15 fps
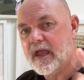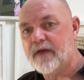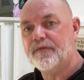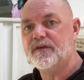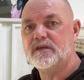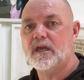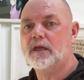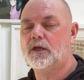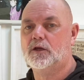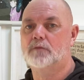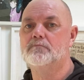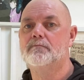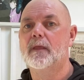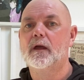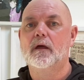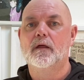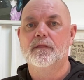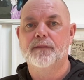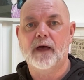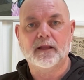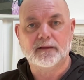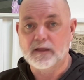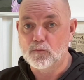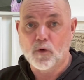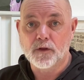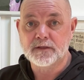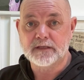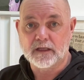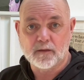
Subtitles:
earn the income that they want.